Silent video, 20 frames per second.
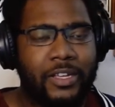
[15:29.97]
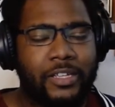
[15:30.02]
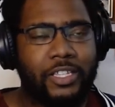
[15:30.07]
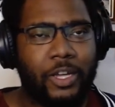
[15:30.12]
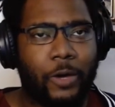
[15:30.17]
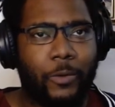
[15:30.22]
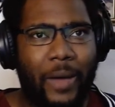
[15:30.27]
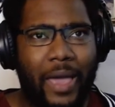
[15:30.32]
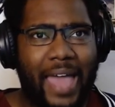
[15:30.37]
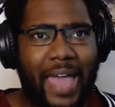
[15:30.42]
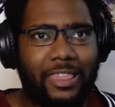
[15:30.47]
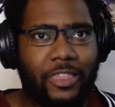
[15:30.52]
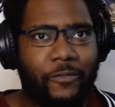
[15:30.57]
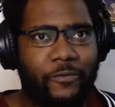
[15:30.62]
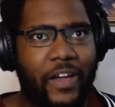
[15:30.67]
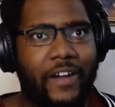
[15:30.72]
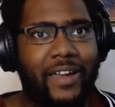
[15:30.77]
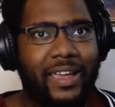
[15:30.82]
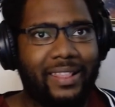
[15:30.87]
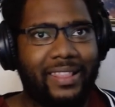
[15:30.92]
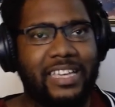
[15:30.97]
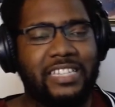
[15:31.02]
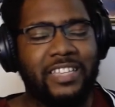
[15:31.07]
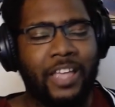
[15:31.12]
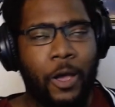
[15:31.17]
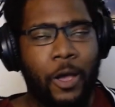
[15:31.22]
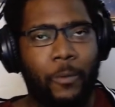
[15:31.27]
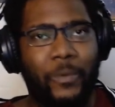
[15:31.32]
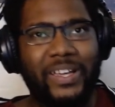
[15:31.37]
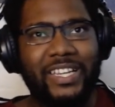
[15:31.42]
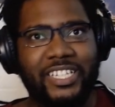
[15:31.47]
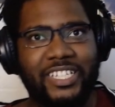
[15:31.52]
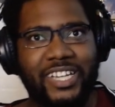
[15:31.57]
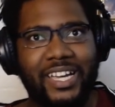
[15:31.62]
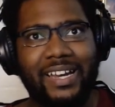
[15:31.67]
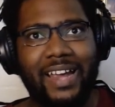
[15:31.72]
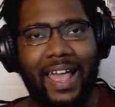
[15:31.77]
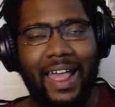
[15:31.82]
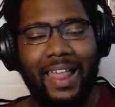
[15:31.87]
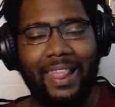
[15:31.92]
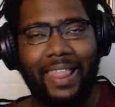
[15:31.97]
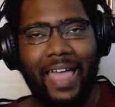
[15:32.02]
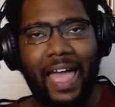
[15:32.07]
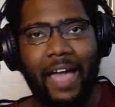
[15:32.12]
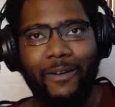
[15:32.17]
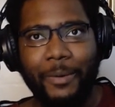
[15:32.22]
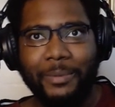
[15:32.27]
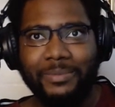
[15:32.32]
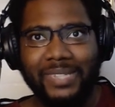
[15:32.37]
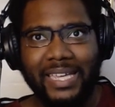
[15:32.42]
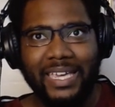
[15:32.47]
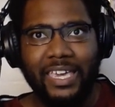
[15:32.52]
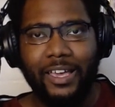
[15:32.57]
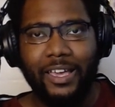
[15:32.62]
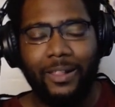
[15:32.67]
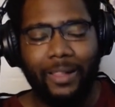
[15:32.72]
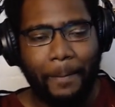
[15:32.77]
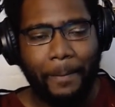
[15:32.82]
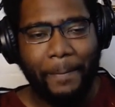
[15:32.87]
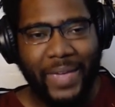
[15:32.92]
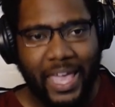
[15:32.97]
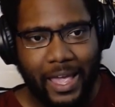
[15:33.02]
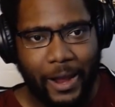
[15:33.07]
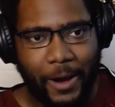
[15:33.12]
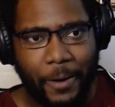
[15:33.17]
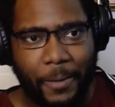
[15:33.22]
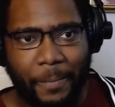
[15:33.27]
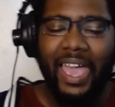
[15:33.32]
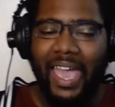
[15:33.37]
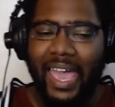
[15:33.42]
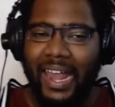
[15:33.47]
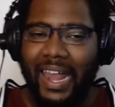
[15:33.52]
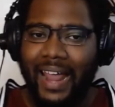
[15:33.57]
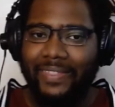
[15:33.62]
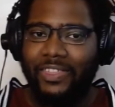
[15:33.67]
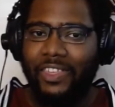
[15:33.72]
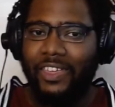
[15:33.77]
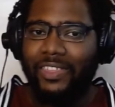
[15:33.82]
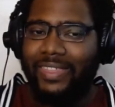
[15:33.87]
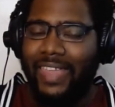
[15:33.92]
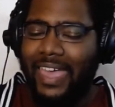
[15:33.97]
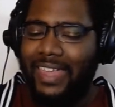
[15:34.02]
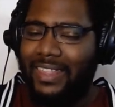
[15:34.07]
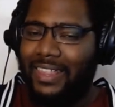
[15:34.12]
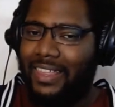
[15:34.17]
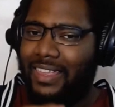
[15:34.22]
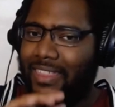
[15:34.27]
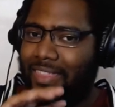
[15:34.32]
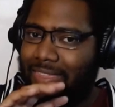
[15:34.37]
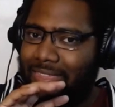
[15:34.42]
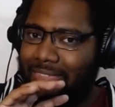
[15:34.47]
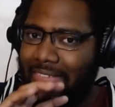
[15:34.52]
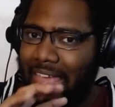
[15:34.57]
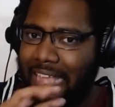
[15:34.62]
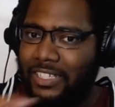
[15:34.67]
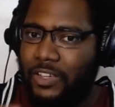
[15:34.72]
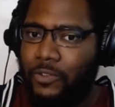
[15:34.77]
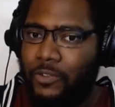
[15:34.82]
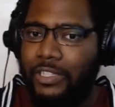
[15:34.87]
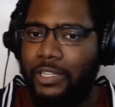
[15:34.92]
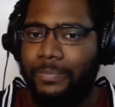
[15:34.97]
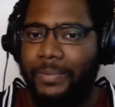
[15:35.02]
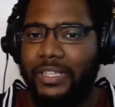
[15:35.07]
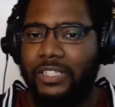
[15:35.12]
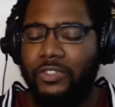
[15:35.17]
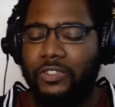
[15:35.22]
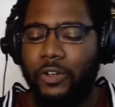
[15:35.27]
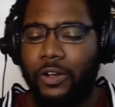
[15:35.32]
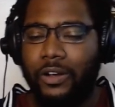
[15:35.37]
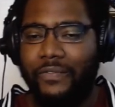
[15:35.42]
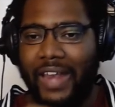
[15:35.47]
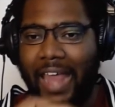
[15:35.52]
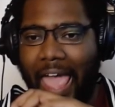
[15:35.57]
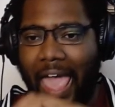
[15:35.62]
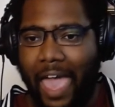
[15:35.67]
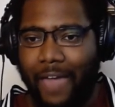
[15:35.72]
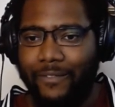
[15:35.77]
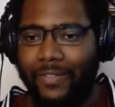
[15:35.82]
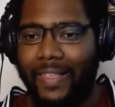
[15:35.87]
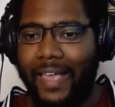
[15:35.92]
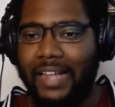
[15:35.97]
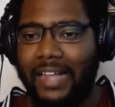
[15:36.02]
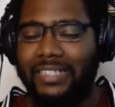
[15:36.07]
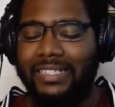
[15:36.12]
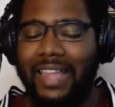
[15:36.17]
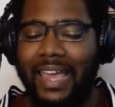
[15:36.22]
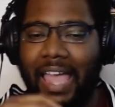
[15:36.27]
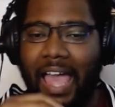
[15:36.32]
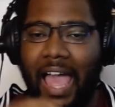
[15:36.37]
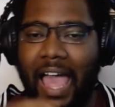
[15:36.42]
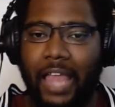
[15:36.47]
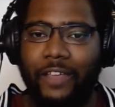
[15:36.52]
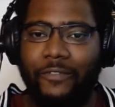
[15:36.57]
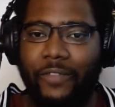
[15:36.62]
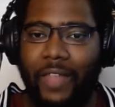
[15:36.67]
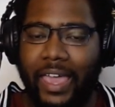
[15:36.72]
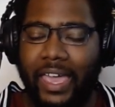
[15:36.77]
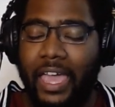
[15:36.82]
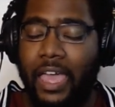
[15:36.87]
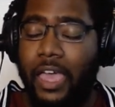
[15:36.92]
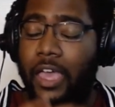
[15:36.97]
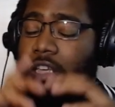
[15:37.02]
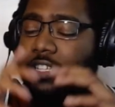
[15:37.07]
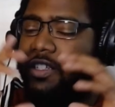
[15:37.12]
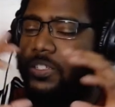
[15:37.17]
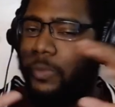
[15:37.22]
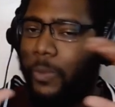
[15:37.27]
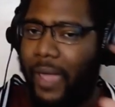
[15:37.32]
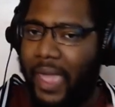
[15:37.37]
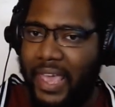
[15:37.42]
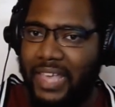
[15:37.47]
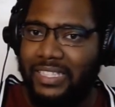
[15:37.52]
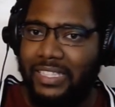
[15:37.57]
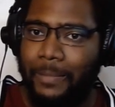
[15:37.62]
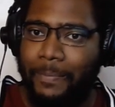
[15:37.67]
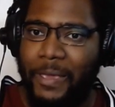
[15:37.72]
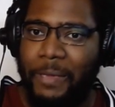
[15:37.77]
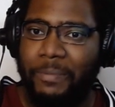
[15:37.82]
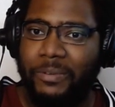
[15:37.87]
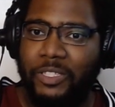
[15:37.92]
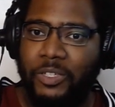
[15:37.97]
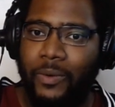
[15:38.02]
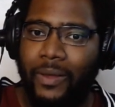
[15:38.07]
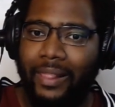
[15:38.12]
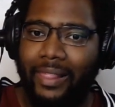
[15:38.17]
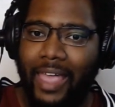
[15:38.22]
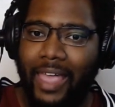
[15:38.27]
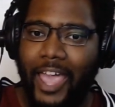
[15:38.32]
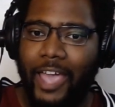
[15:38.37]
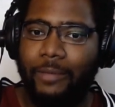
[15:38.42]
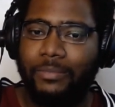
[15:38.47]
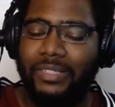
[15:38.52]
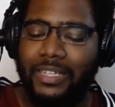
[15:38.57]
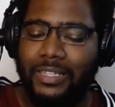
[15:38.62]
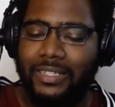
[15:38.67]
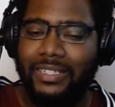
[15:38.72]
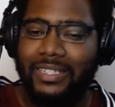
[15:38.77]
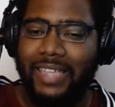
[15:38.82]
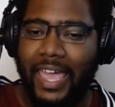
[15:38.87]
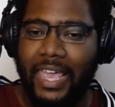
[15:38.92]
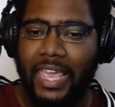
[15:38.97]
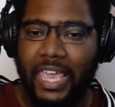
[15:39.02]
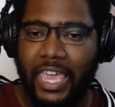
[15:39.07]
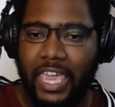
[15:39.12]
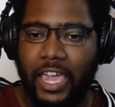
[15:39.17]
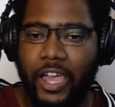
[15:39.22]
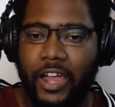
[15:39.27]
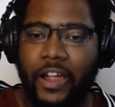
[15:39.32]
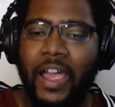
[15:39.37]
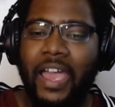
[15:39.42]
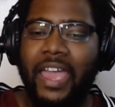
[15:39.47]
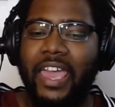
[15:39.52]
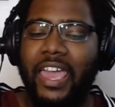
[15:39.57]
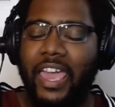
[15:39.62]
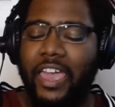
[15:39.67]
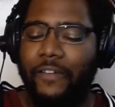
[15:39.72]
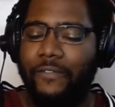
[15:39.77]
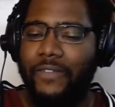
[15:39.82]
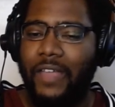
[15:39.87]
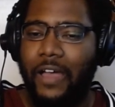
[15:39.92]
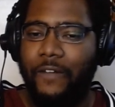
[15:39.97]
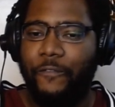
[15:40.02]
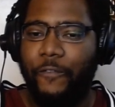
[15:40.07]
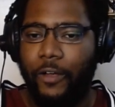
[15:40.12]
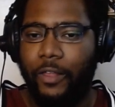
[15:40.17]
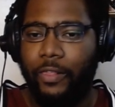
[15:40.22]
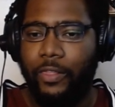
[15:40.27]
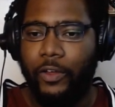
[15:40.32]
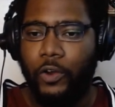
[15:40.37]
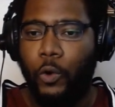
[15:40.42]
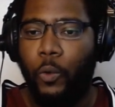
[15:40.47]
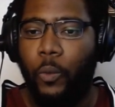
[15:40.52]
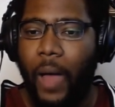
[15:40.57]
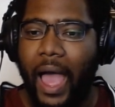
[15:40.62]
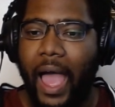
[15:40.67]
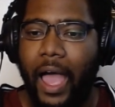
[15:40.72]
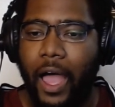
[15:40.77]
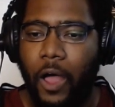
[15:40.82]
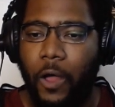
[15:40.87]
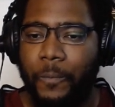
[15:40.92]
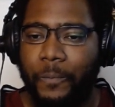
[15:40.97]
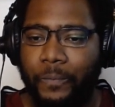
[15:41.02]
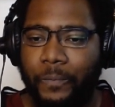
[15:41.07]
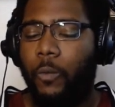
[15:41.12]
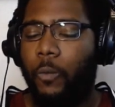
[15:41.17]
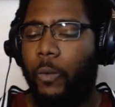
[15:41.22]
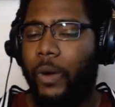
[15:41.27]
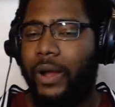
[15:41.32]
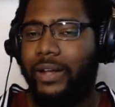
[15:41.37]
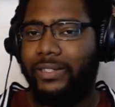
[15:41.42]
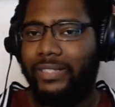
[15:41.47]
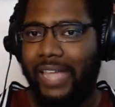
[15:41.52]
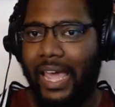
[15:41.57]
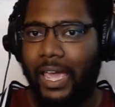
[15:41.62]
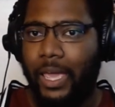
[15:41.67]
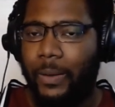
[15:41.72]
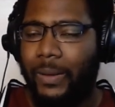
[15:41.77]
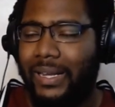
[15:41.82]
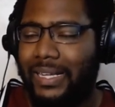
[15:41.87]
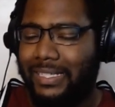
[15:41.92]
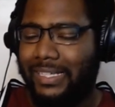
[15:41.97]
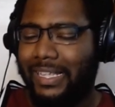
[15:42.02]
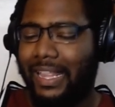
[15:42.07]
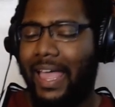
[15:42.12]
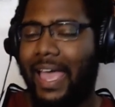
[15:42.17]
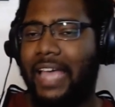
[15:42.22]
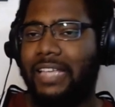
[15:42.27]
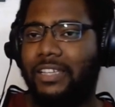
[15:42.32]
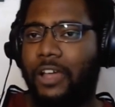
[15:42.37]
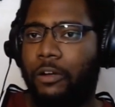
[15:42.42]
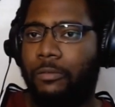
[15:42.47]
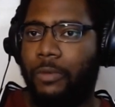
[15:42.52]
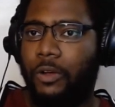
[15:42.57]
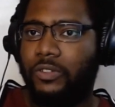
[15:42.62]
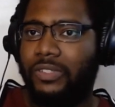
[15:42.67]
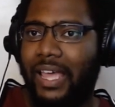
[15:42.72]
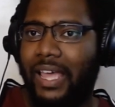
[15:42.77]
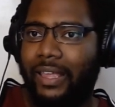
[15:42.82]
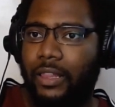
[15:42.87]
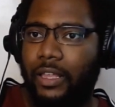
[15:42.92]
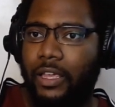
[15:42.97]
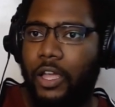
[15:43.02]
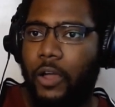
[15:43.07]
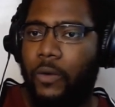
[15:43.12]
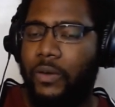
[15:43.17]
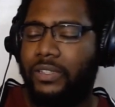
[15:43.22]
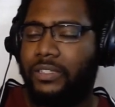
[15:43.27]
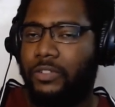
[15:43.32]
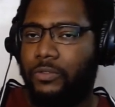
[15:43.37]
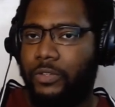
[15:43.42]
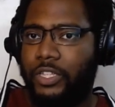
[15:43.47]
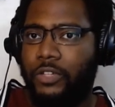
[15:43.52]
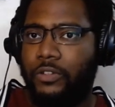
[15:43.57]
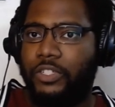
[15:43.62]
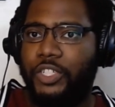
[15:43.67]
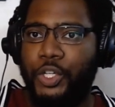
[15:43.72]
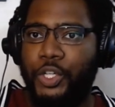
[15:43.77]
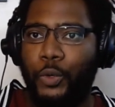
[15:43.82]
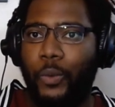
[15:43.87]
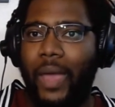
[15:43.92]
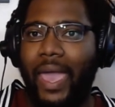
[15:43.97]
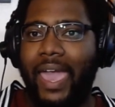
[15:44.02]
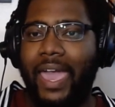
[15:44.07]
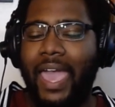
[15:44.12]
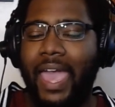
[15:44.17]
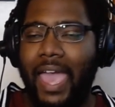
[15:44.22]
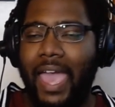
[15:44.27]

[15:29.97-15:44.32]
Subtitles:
So at the very least, we should allow him to heal up here. And I think that that's going to be sort of an avalanche that kind of like sways the people to allow him to stay here, if not for a little while, where Deku and his class are most likely going to use UA